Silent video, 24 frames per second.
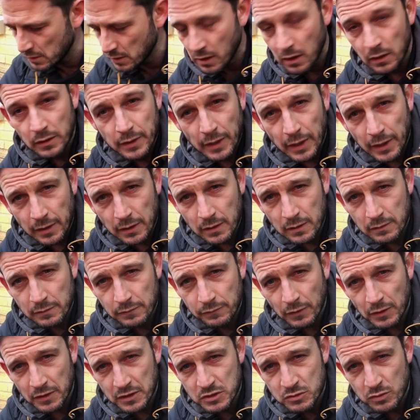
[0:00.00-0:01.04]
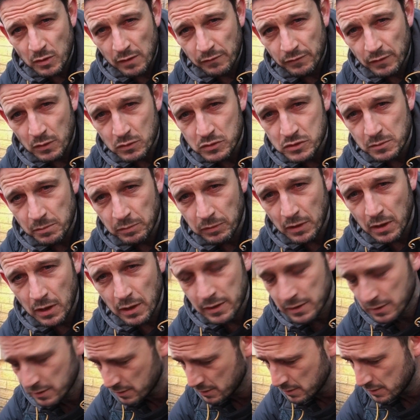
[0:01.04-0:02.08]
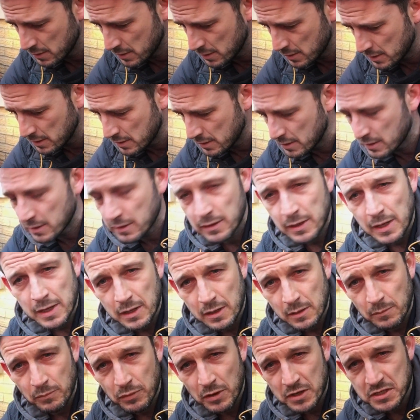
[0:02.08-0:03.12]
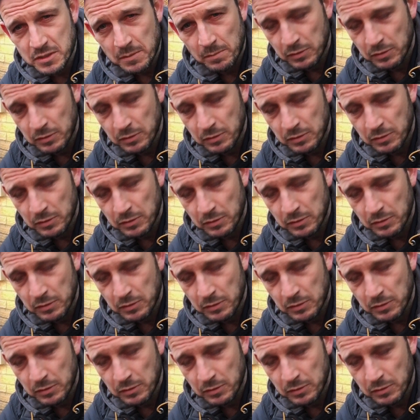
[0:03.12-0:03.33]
Okay, find your 12 volt supply, get your compressor